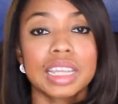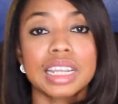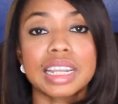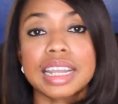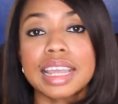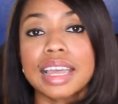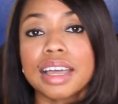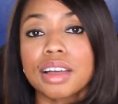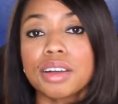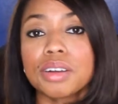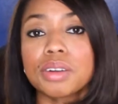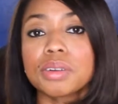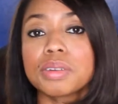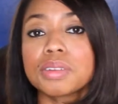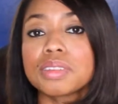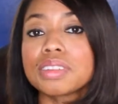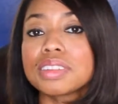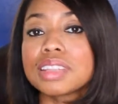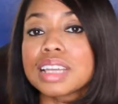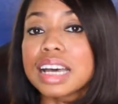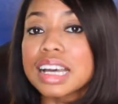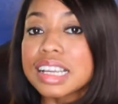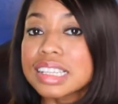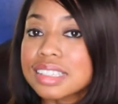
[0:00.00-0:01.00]
Now,
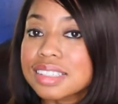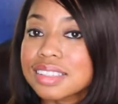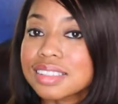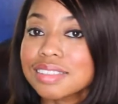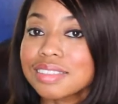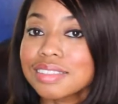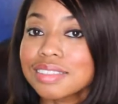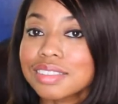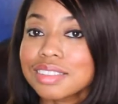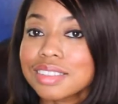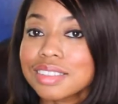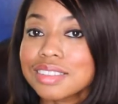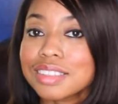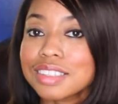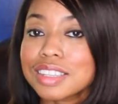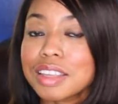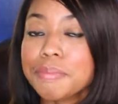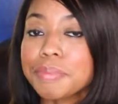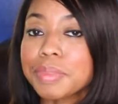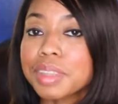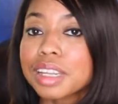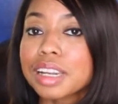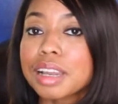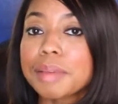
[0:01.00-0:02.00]
that's
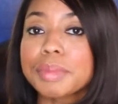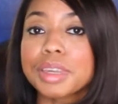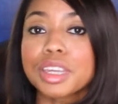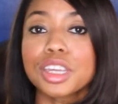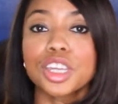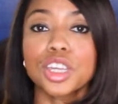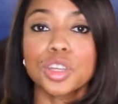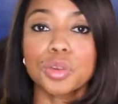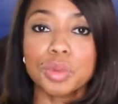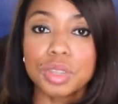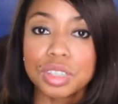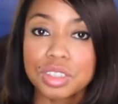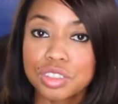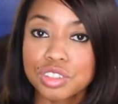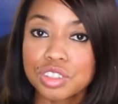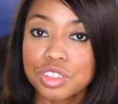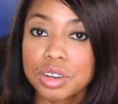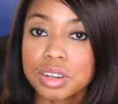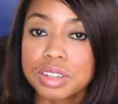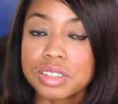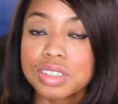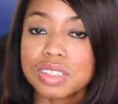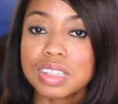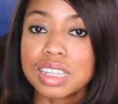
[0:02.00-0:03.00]
something, I mean, you would
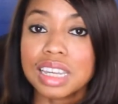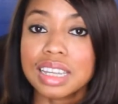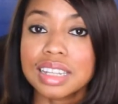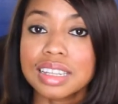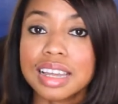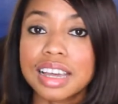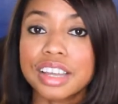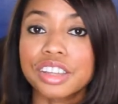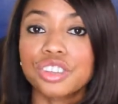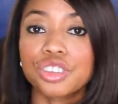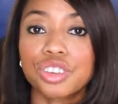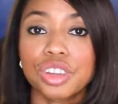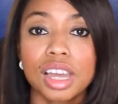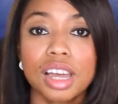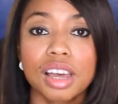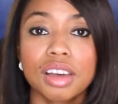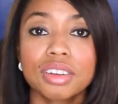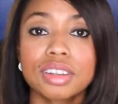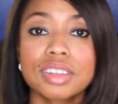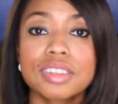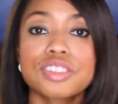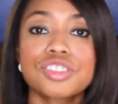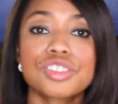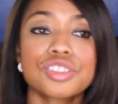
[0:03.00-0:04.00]
start seeing that
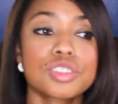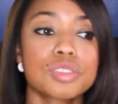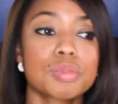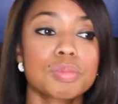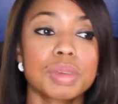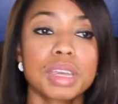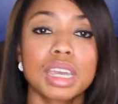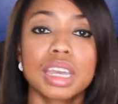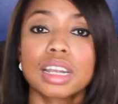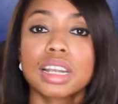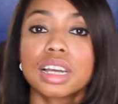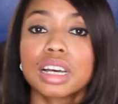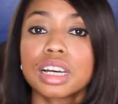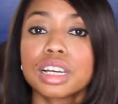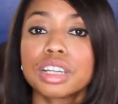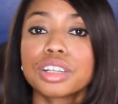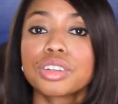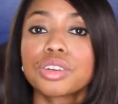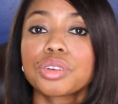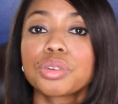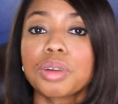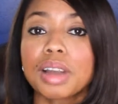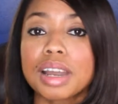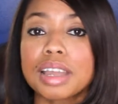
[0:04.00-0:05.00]
child as just being
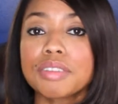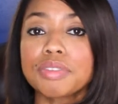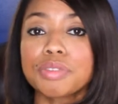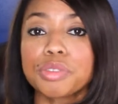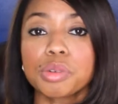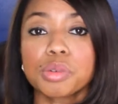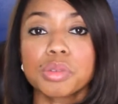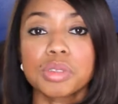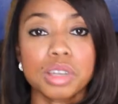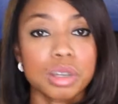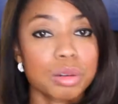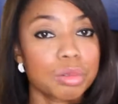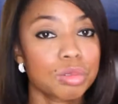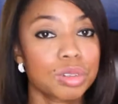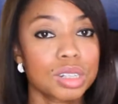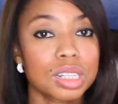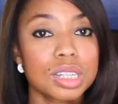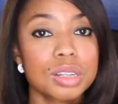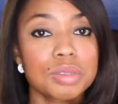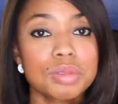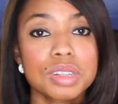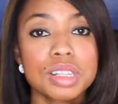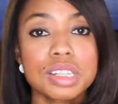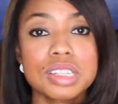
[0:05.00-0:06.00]
ungrateful. They're
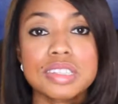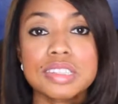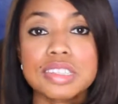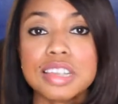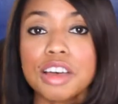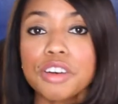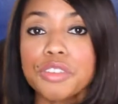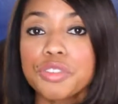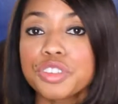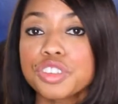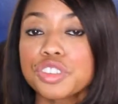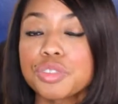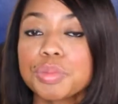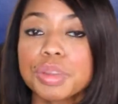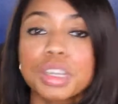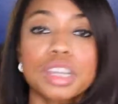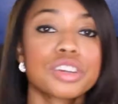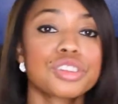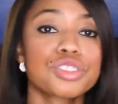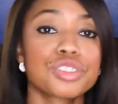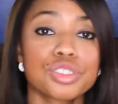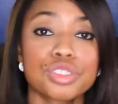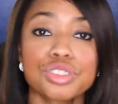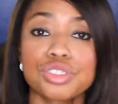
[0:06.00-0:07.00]
really, really selfish
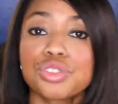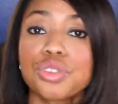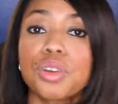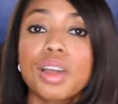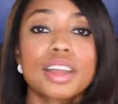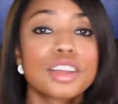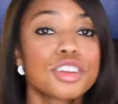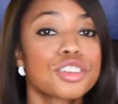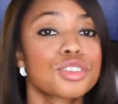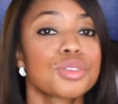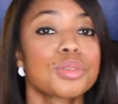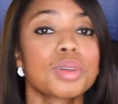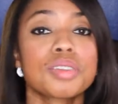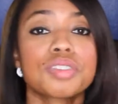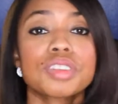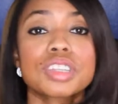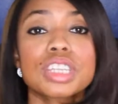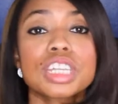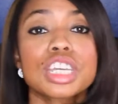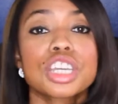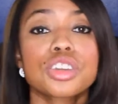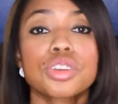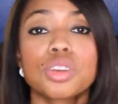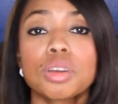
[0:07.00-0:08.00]
because you're trying to do
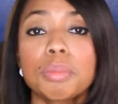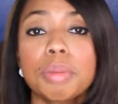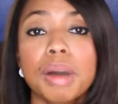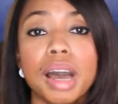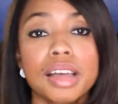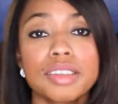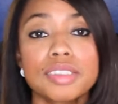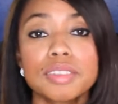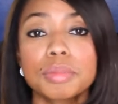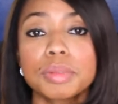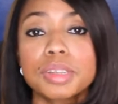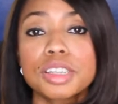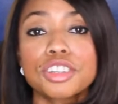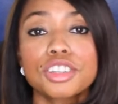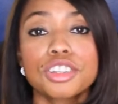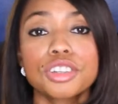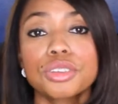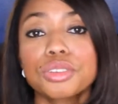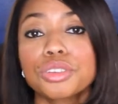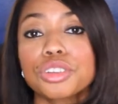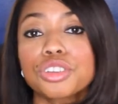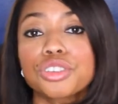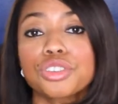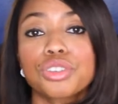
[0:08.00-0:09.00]
everything you can possibly do.
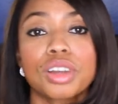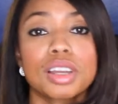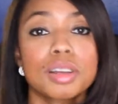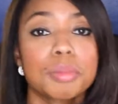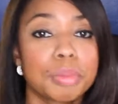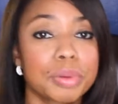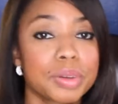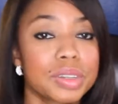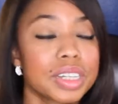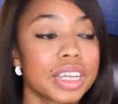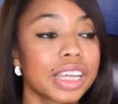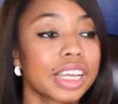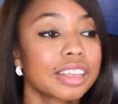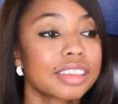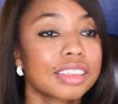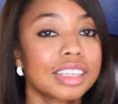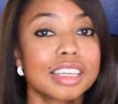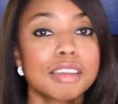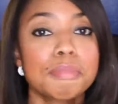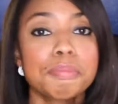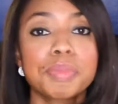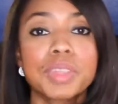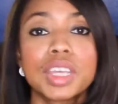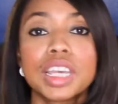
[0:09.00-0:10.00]
You're trying to protect
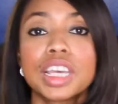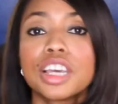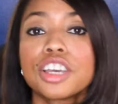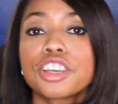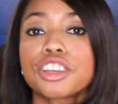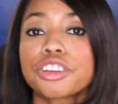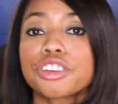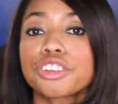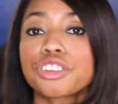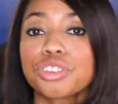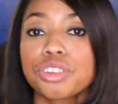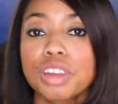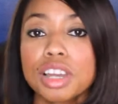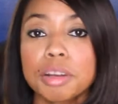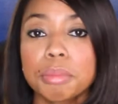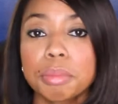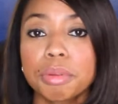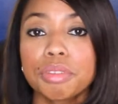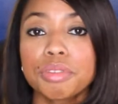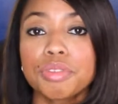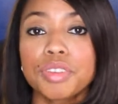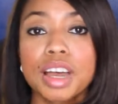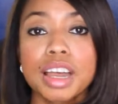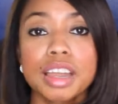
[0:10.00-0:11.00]
them. You're trying to
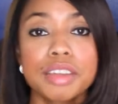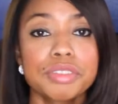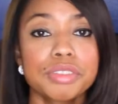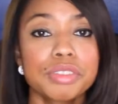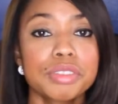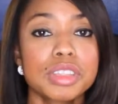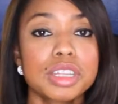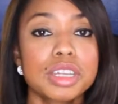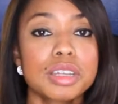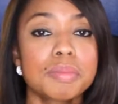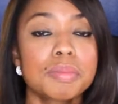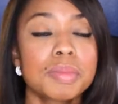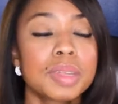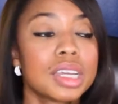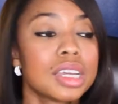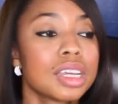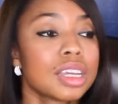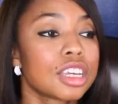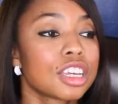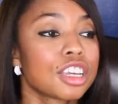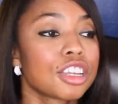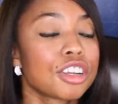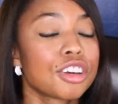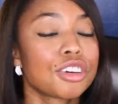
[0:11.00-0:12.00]
provide for them.
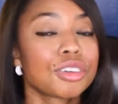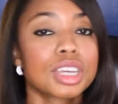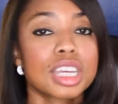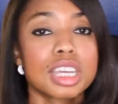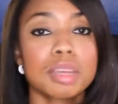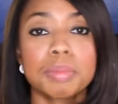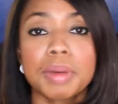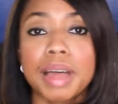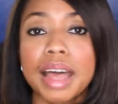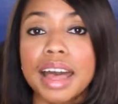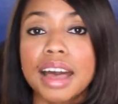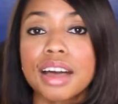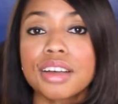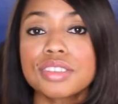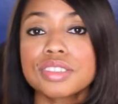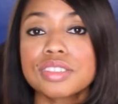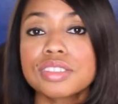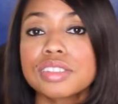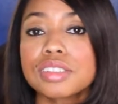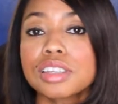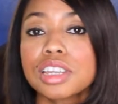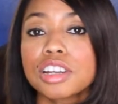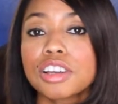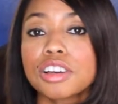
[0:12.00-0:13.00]
You know, keep a
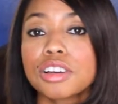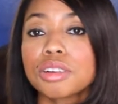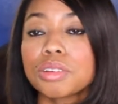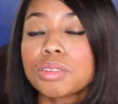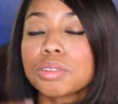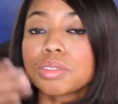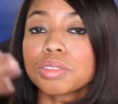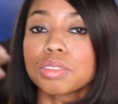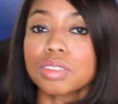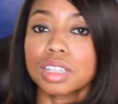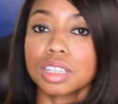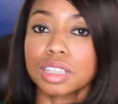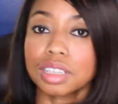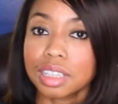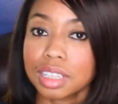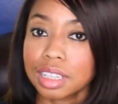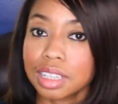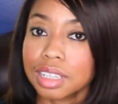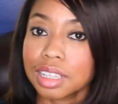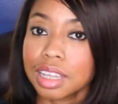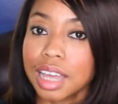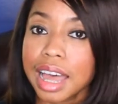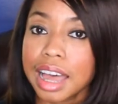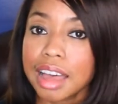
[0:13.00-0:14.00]
house, you know,
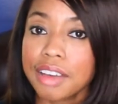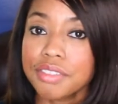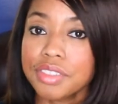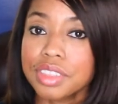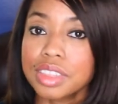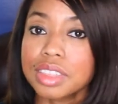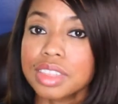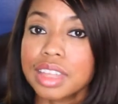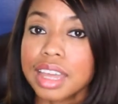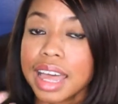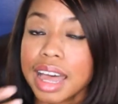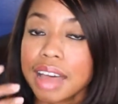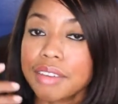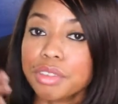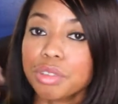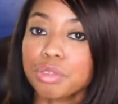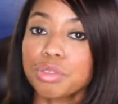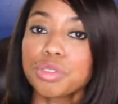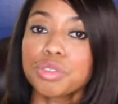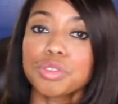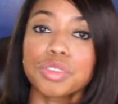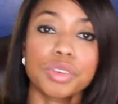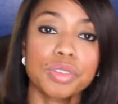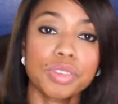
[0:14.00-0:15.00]
have they have a
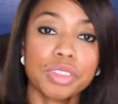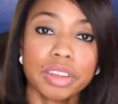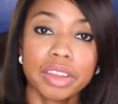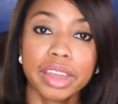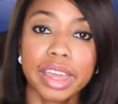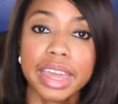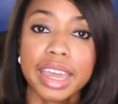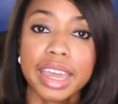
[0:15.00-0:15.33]
roof over their